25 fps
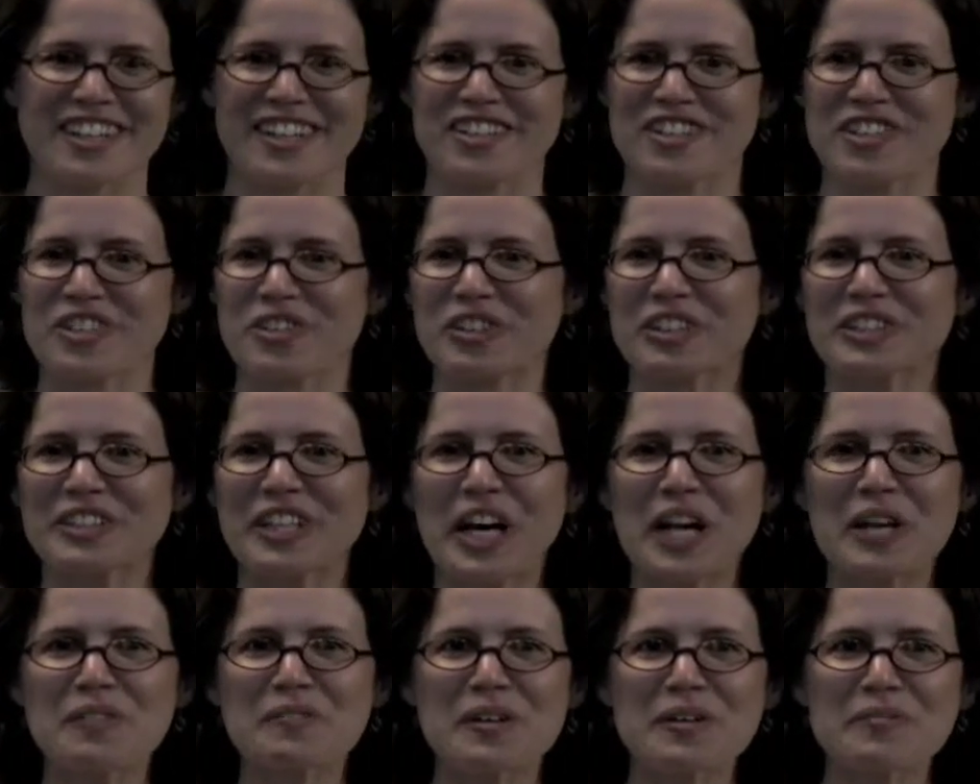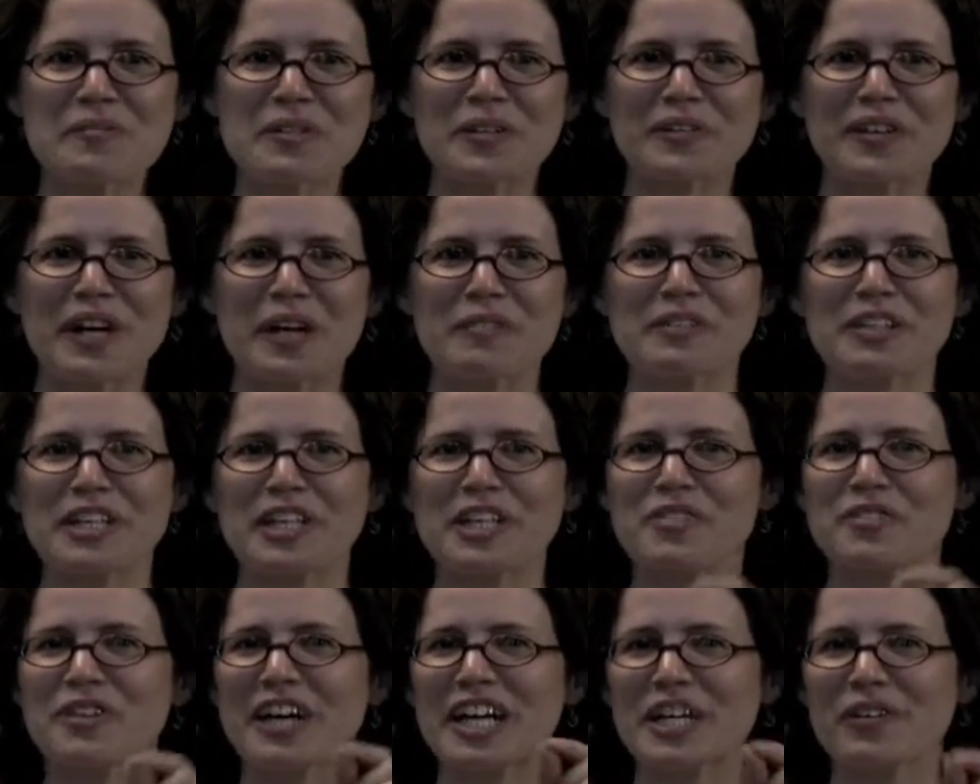There are a lot of people around, but
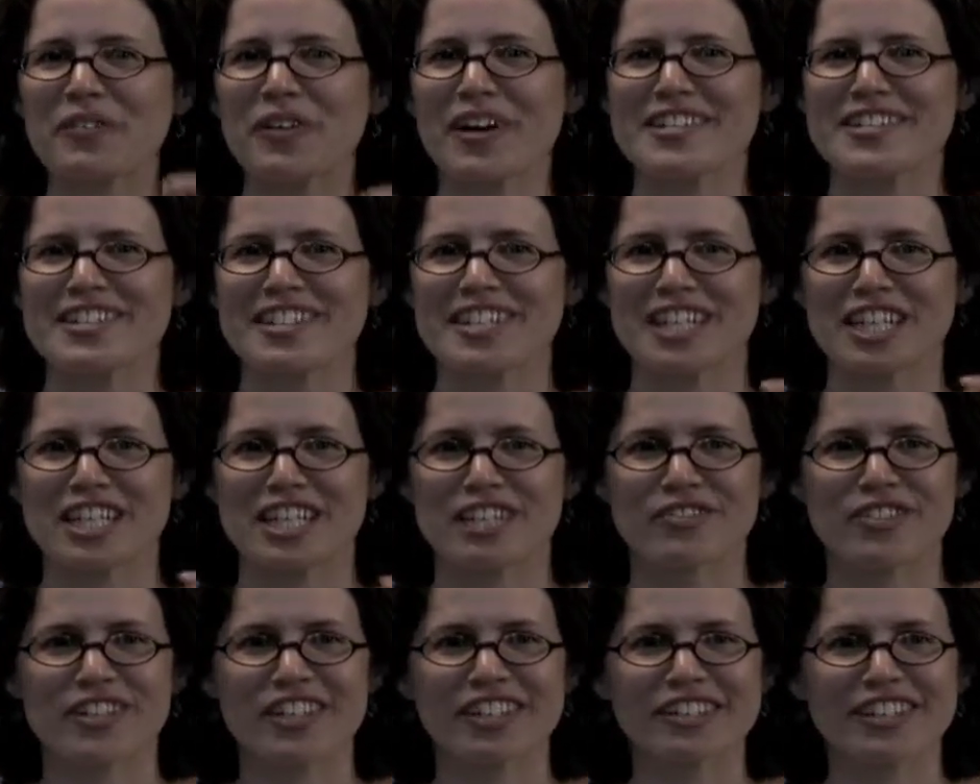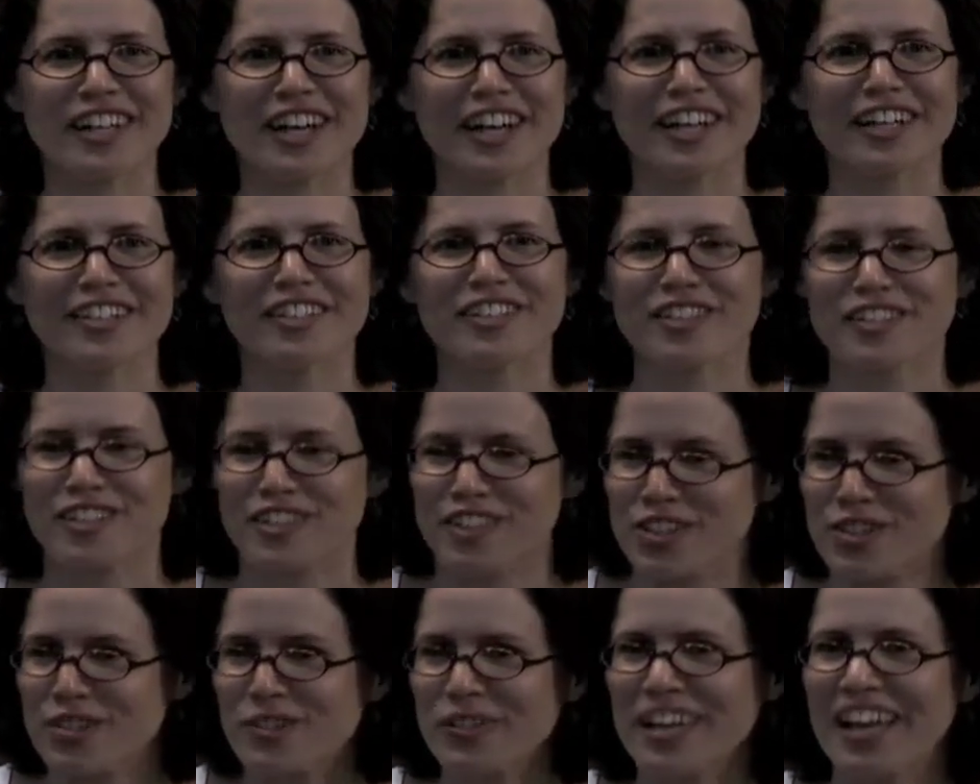he right away said, Evie
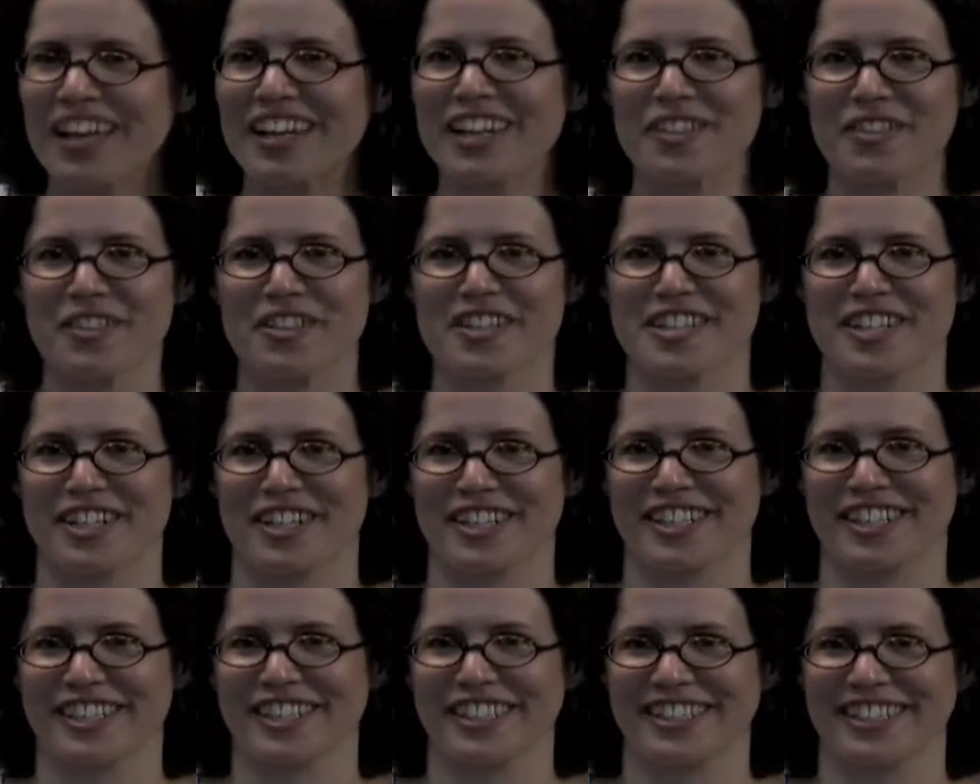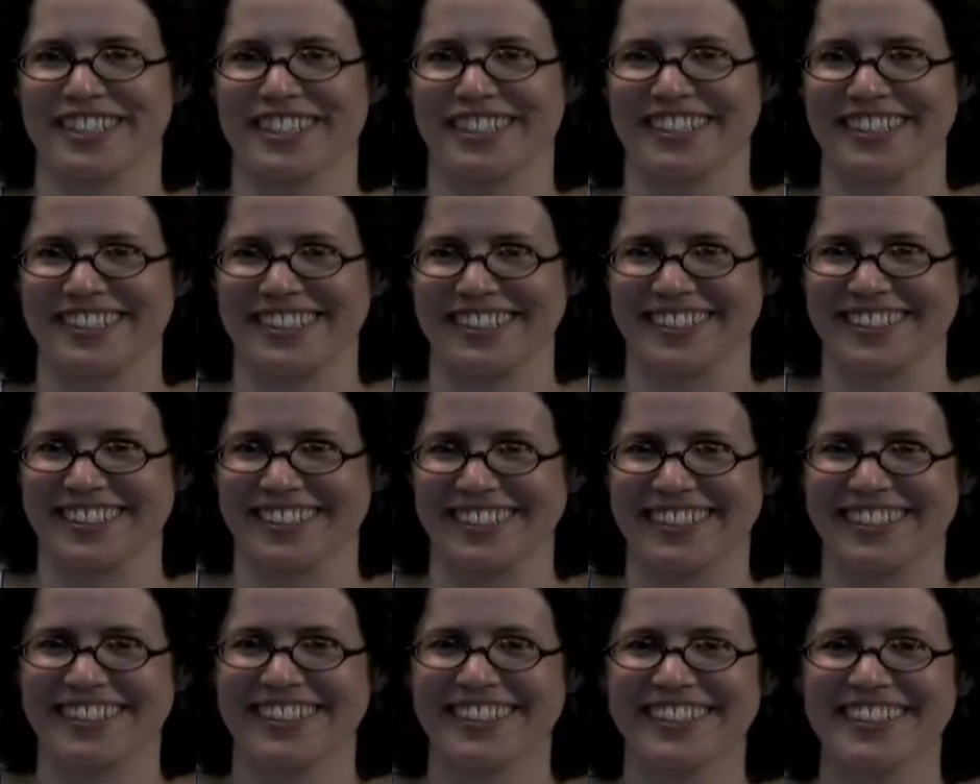Klein, you get in the circle.
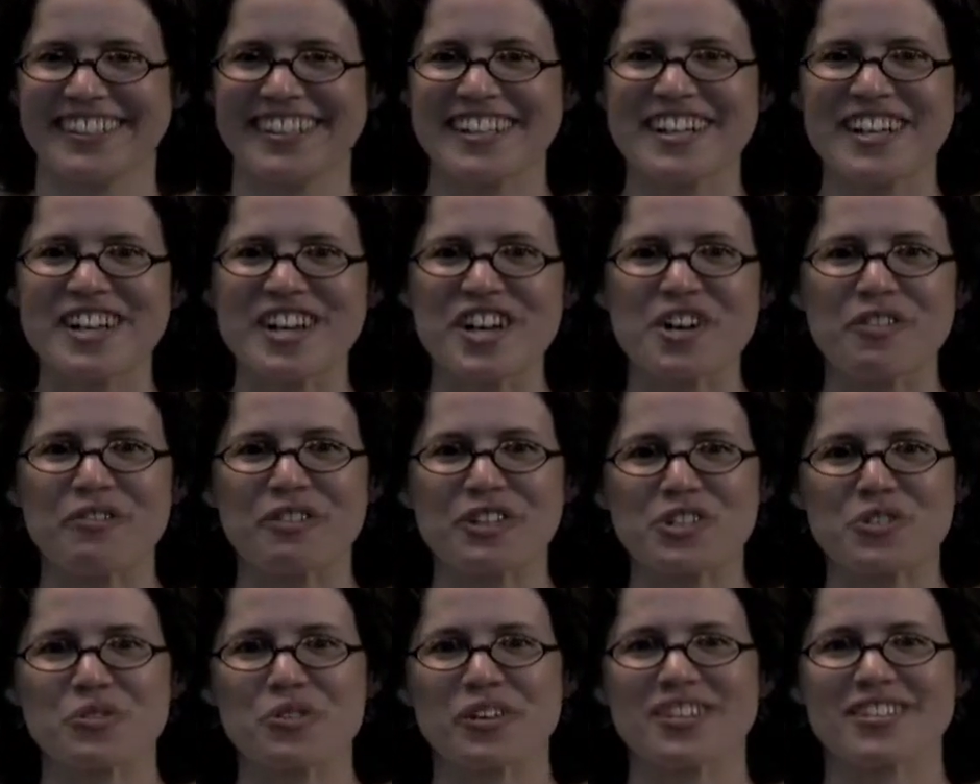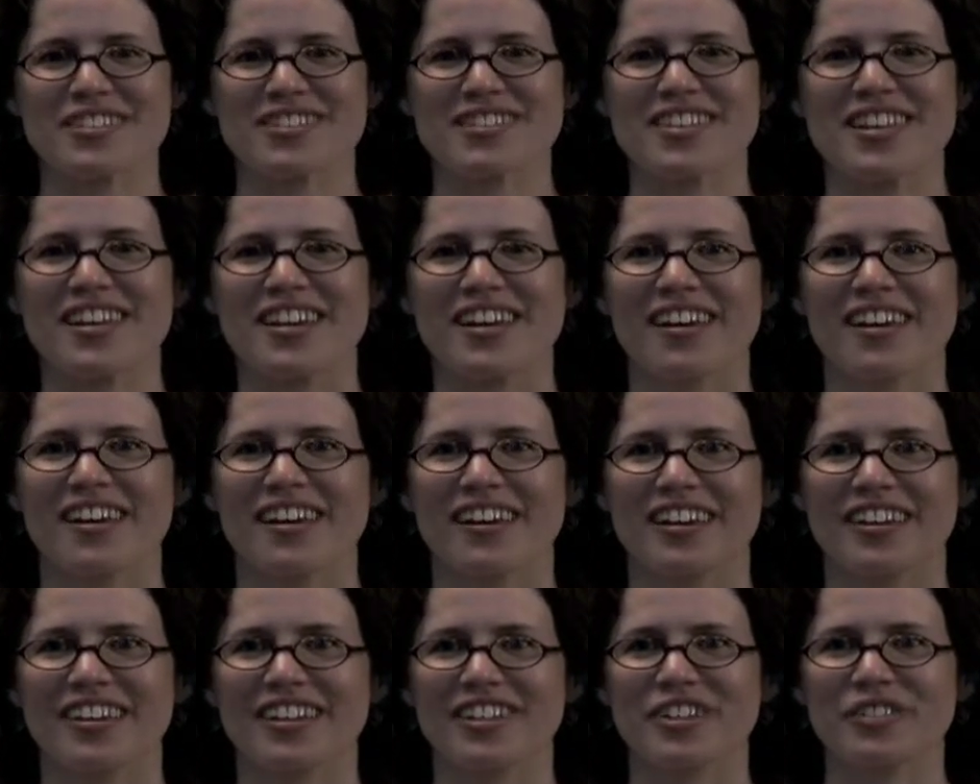Which was,
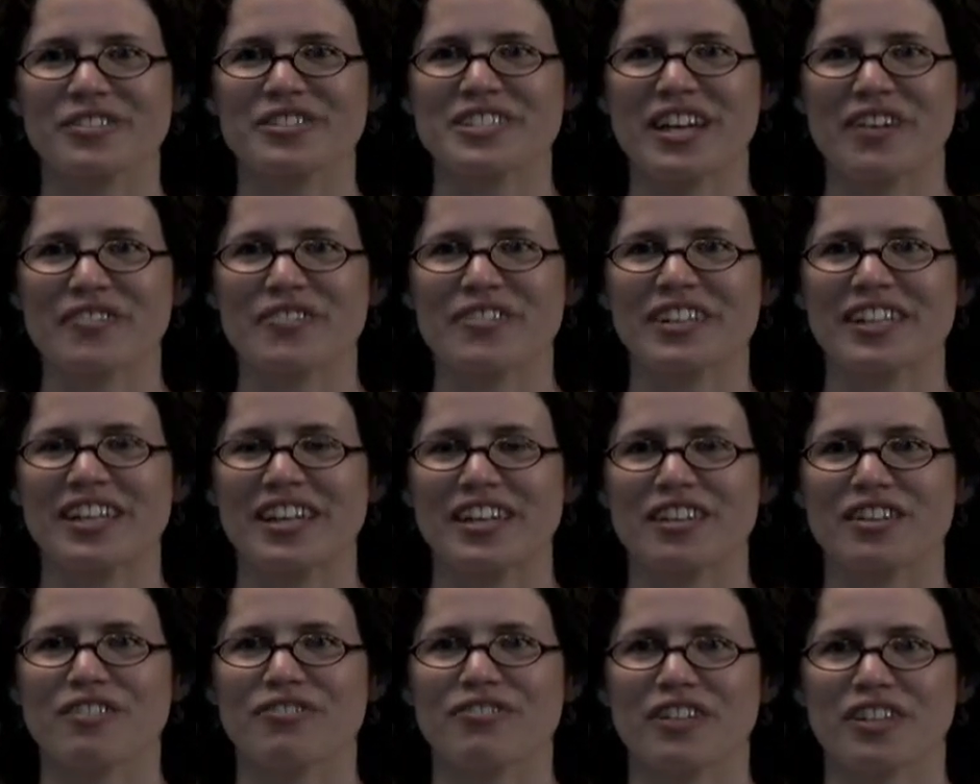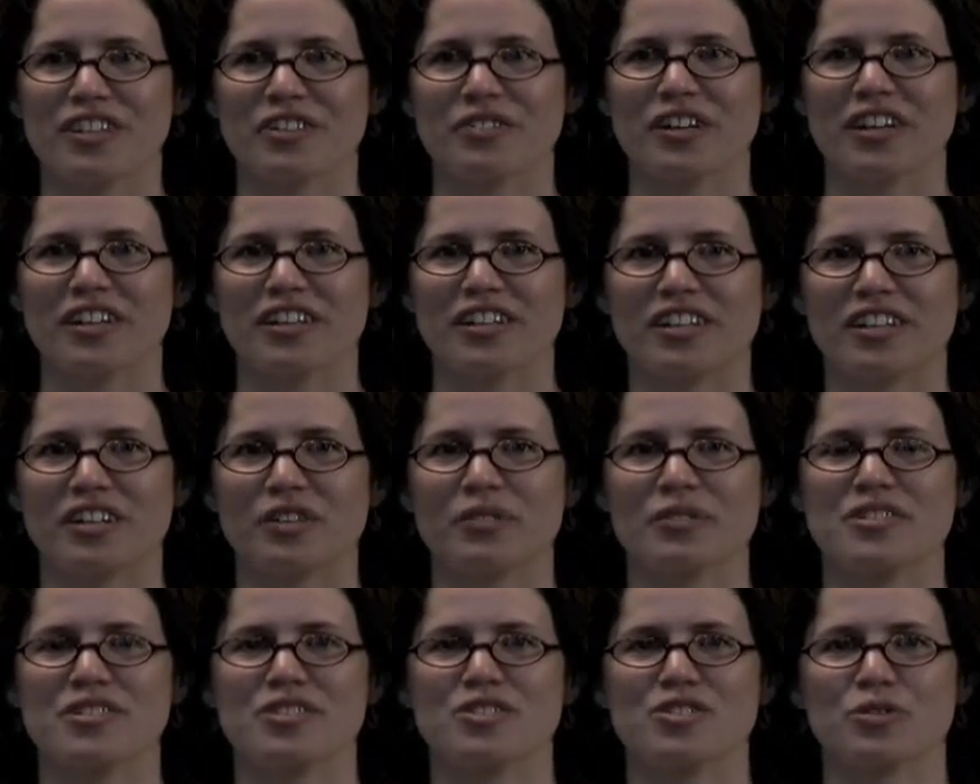definitely in the 5th grade year
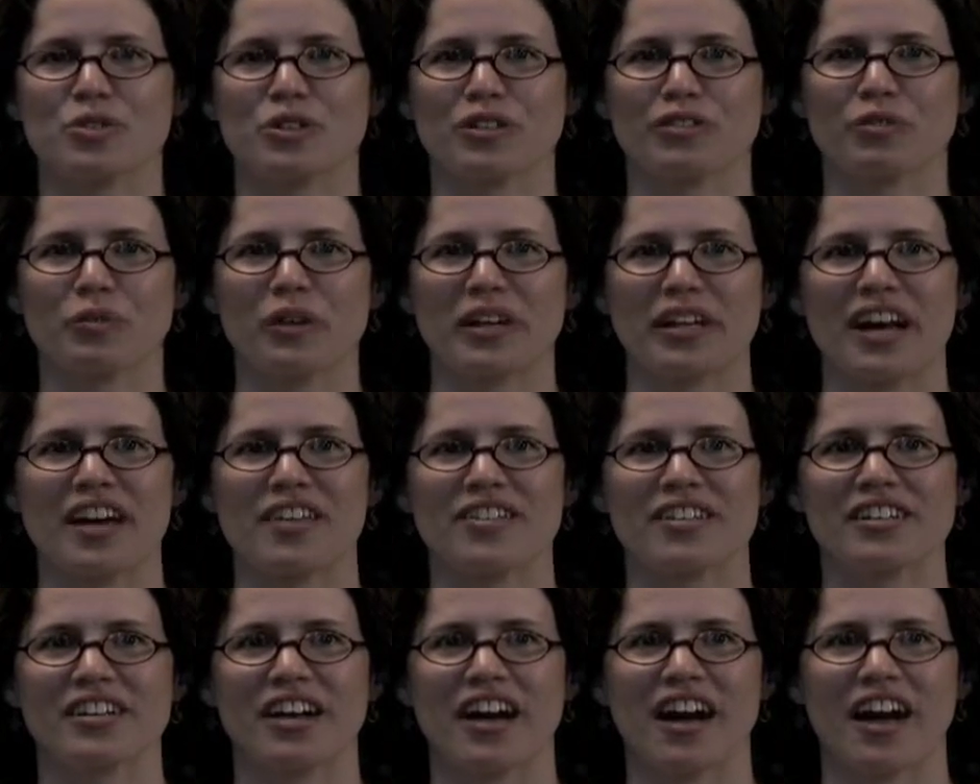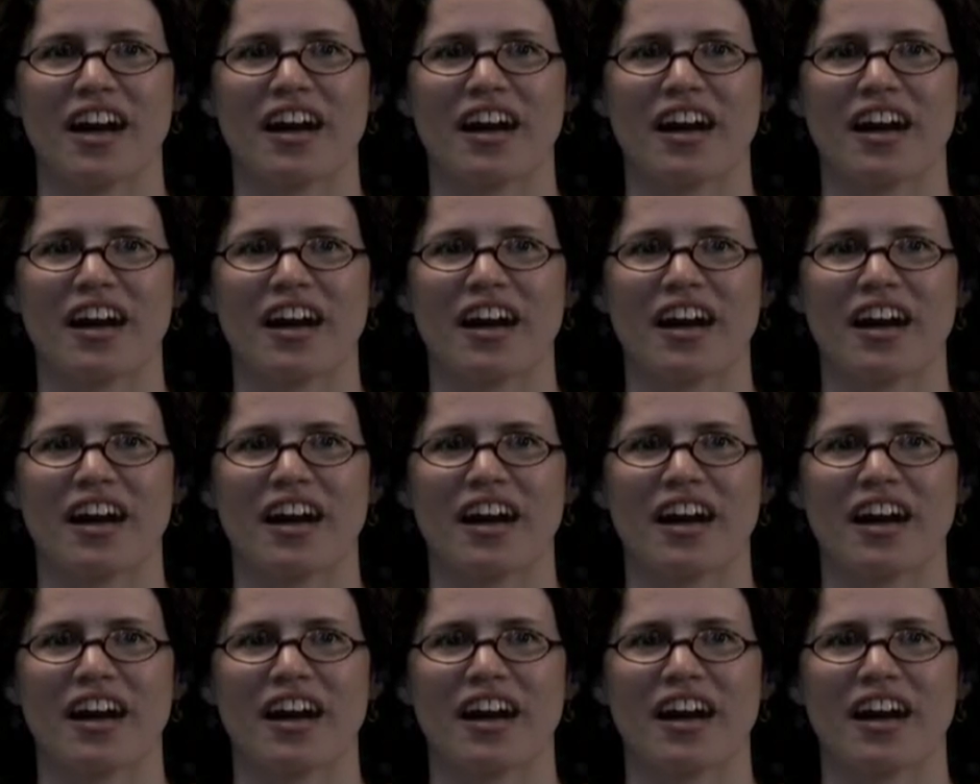was sort of what I think